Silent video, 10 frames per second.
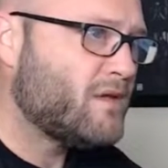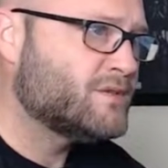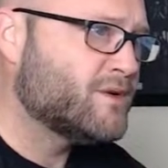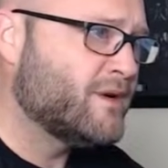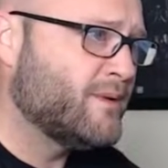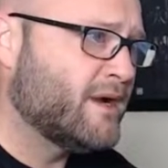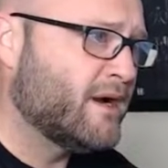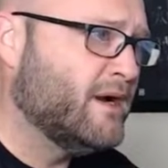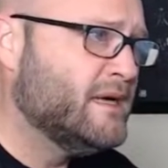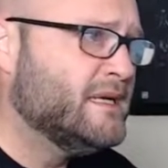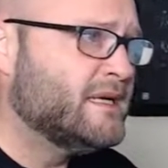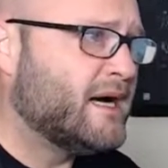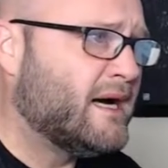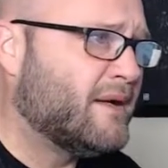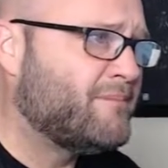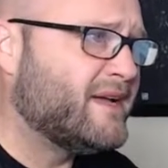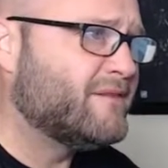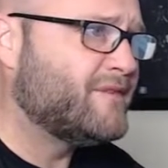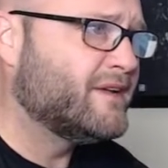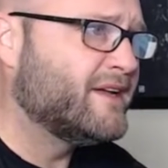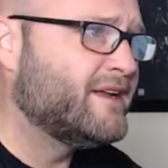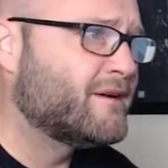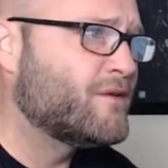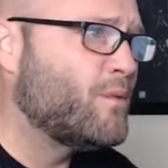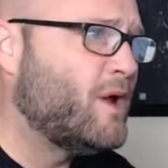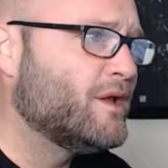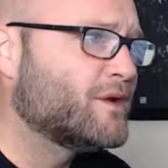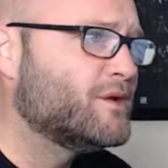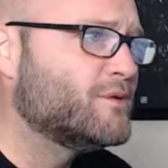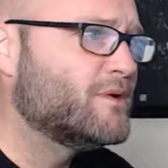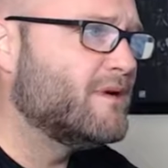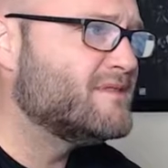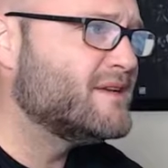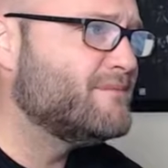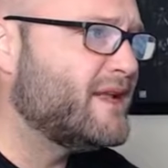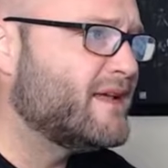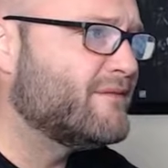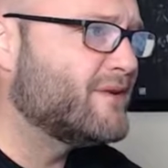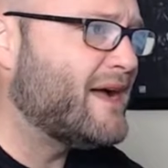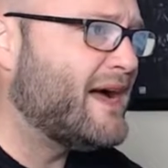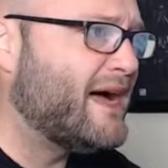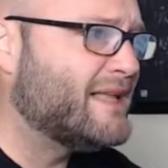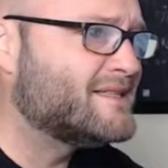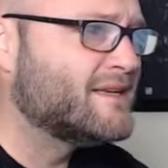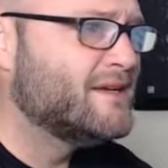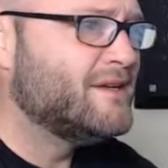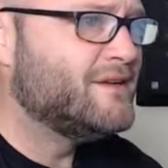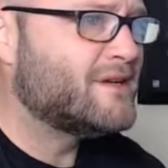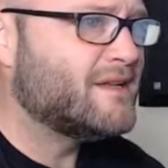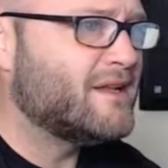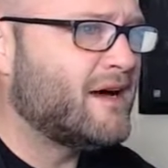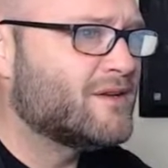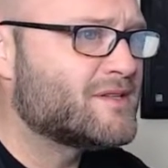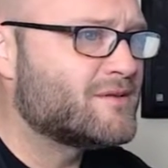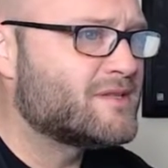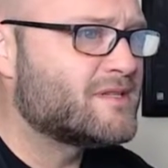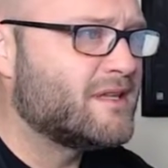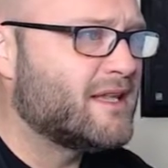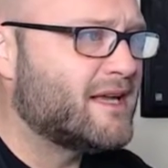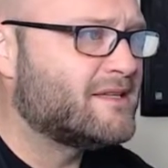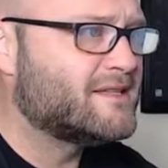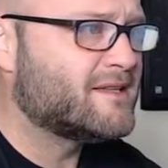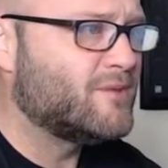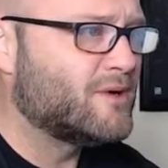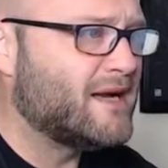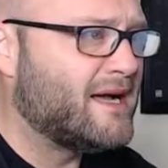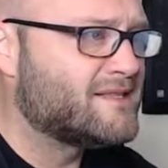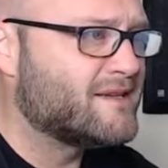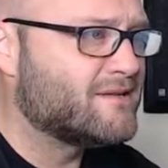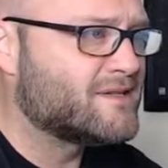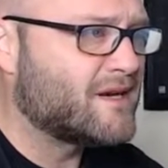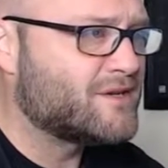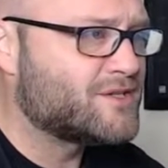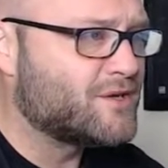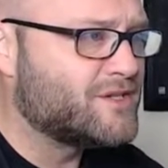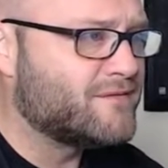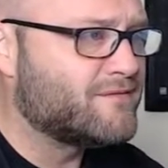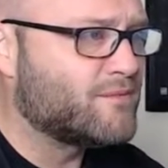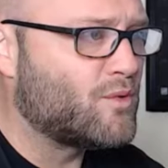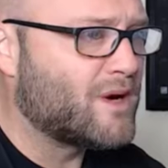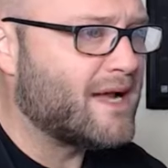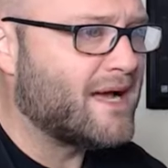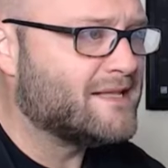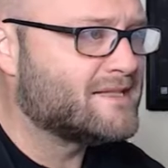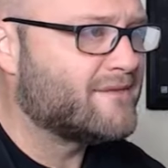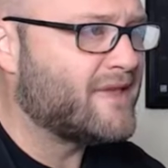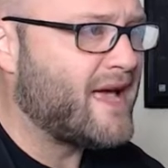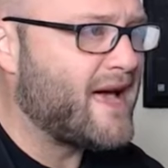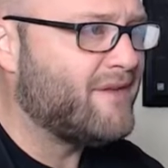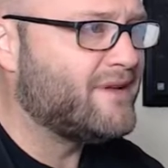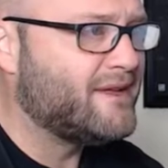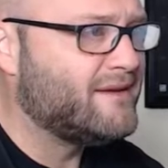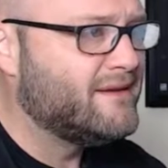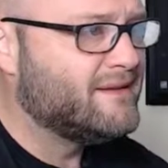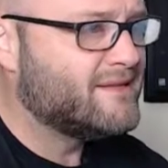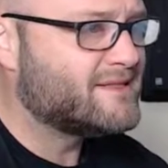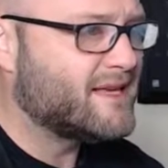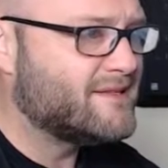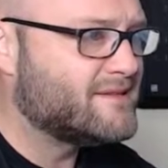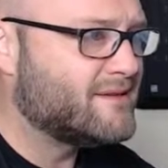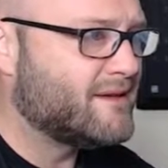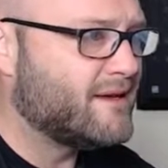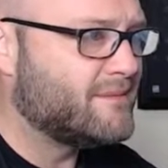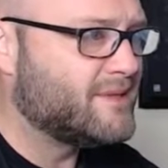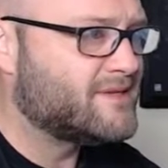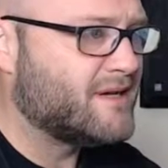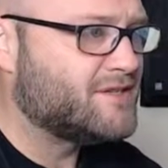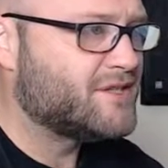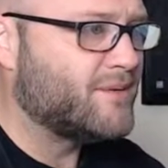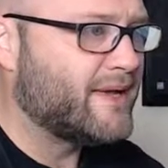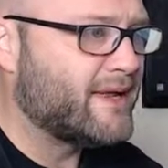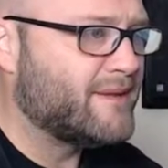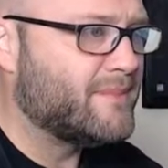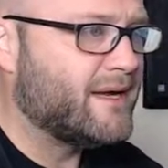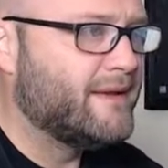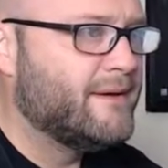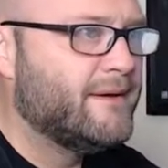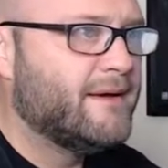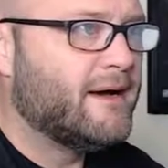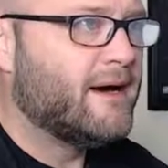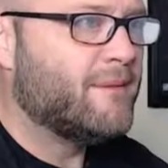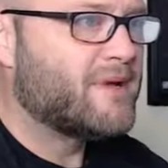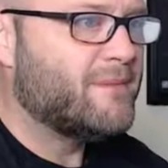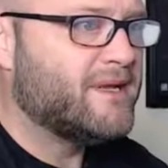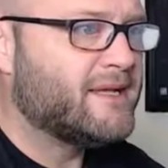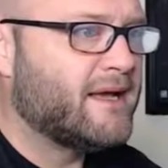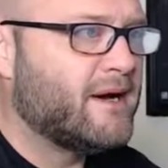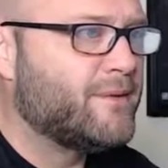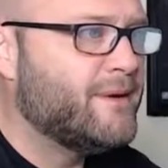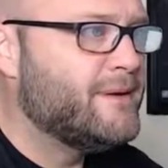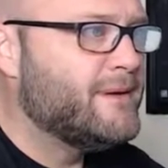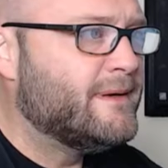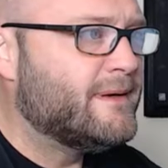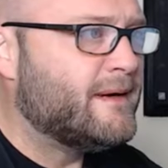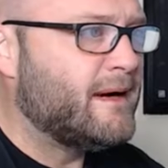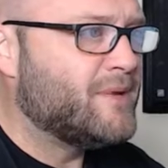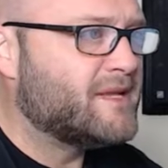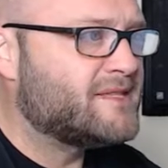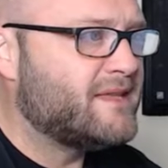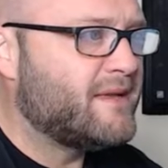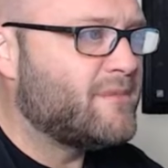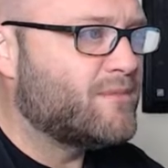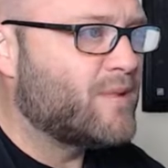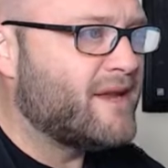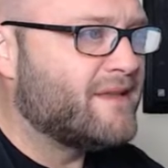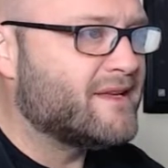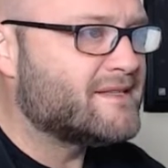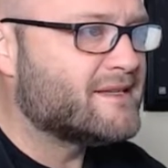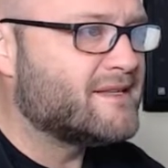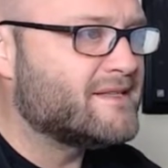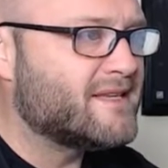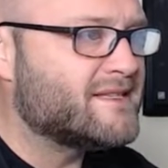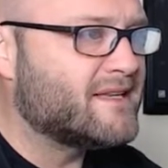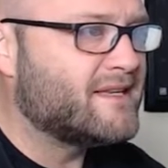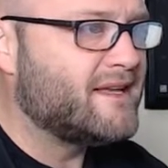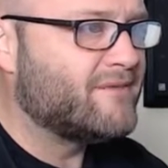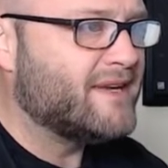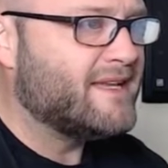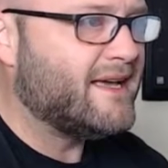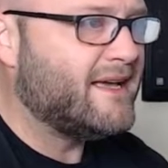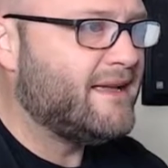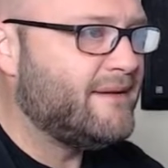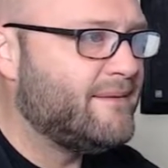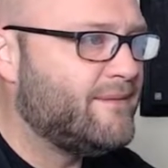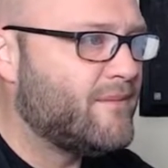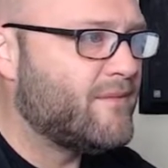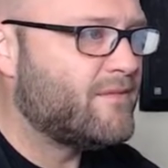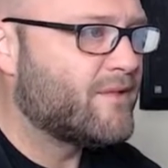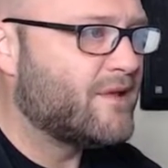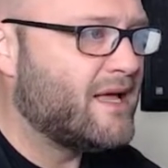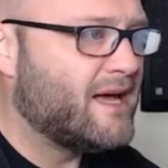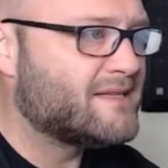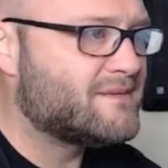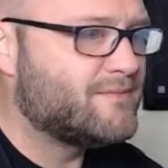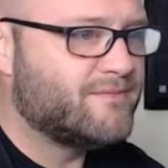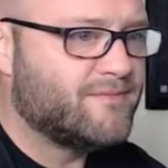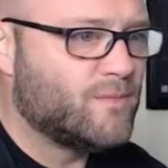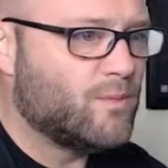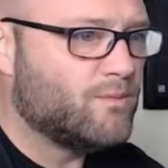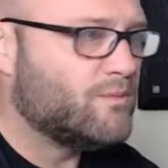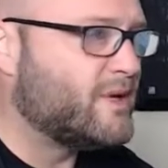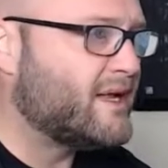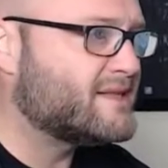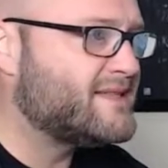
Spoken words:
So here we are, big affiliate here, the Wallet Guru. I've seen many of their ads. You can also select similar ads and it'll start searching for more ads if they have any. In this case, it's not showing any, but coming down, You can see they've been running this consistently every day for the last, I guess,